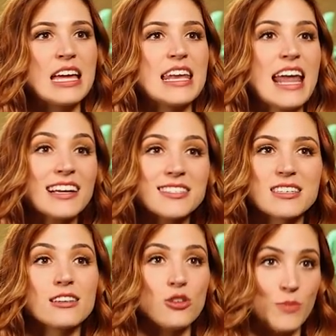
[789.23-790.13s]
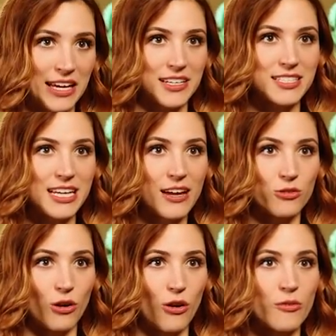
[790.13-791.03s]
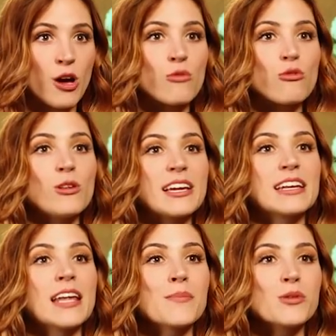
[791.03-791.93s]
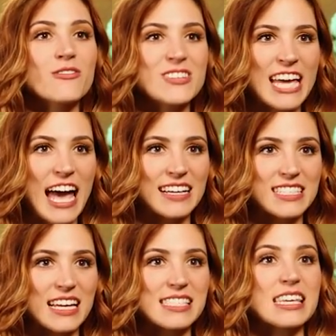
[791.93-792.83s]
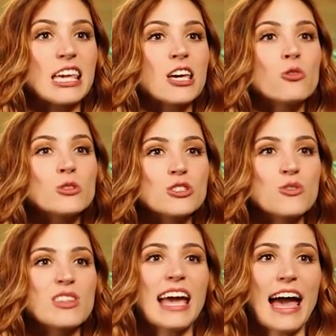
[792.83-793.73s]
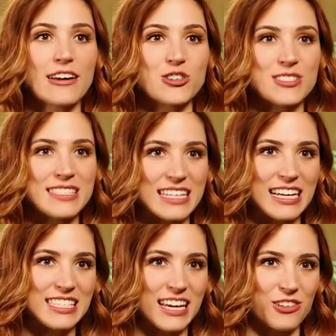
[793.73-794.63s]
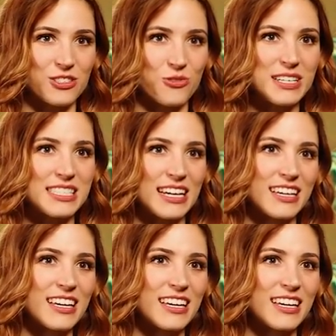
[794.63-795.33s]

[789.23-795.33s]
Next, you make an attack roll, rolling a number of attack dice equal to the action's dice characteristic,